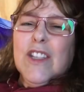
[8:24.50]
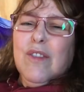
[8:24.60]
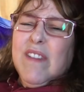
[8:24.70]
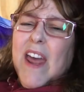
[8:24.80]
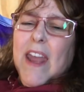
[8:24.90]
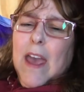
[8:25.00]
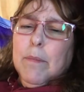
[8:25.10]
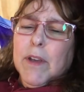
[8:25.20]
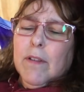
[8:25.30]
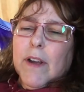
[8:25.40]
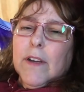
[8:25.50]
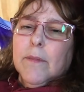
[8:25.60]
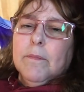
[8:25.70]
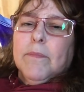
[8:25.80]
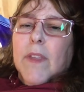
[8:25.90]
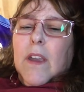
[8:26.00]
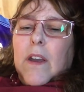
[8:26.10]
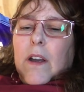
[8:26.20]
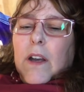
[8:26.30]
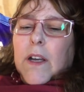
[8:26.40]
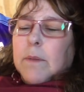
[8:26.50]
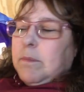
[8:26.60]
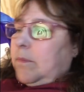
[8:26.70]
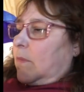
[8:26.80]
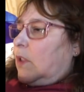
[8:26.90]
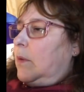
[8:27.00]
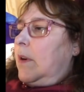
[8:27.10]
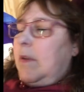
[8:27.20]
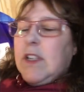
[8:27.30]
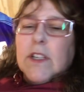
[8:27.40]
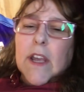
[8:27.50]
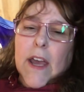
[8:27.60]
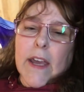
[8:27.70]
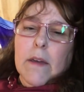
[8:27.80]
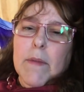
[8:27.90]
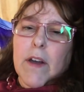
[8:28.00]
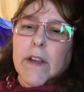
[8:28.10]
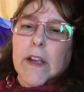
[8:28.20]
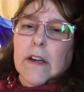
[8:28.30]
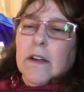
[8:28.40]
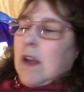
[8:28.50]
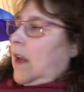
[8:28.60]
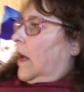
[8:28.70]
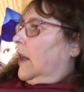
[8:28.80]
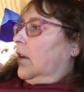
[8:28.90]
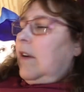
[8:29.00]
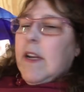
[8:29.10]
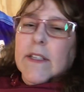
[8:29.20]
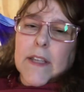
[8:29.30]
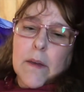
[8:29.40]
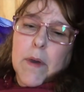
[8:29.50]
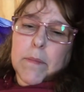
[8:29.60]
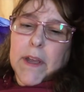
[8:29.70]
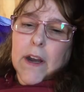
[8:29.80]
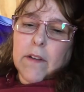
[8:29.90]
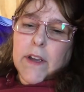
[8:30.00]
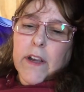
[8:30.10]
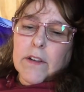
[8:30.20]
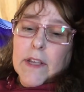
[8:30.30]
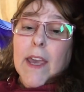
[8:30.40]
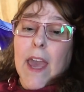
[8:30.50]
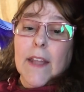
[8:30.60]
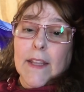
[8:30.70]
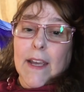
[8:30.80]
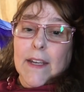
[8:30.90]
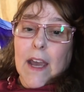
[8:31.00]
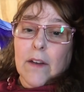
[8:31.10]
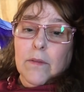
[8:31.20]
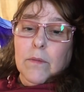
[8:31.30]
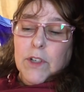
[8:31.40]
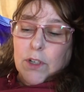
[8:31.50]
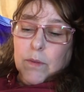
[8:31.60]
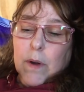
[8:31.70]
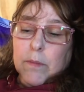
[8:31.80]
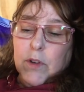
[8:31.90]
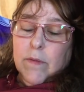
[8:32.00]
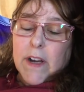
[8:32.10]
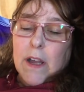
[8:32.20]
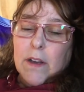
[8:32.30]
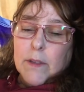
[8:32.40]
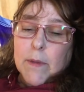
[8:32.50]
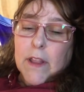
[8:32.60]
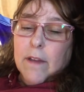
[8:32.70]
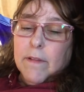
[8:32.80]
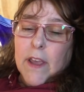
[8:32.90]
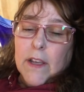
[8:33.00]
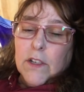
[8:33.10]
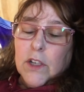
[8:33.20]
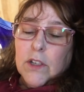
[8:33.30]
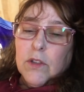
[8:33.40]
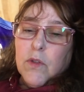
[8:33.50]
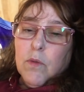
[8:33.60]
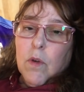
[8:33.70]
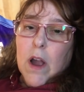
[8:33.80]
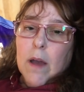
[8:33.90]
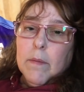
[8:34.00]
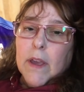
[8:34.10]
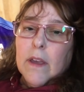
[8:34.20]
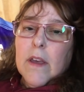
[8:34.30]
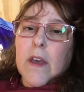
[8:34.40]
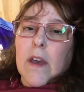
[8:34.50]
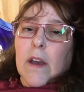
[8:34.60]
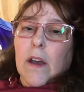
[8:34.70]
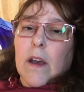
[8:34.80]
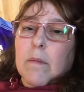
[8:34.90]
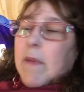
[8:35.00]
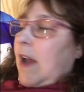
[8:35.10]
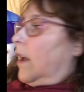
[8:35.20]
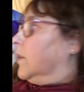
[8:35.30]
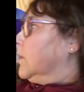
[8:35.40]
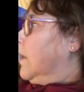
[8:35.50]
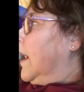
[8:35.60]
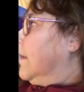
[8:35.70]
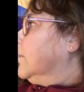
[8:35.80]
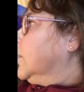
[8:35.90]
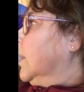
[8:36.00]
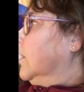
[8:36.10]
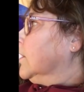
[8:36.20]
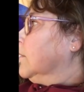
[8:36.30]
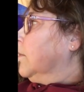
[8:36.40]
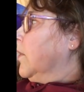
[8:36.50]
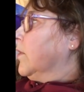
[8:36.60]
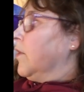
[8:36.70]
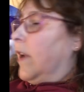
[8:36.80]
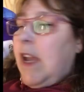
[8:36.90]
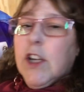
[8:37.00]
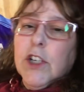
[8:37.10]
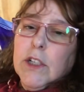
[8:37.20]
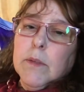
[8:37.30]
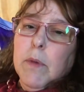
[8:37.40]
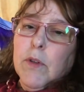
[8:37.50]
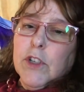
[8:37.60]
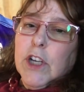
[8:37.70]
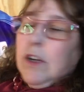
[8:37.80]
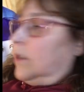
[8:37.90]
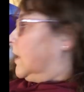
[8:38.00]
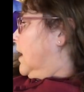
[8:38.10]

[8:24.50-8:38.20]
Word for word: so not a happy grinder. Um, so anyways, yeah, I come out here and the greatest thing about being out here is I can lay down, which is what I'm doing right now because my left leg is just throbbing. Um, I also have chairs in both locations. Both chairs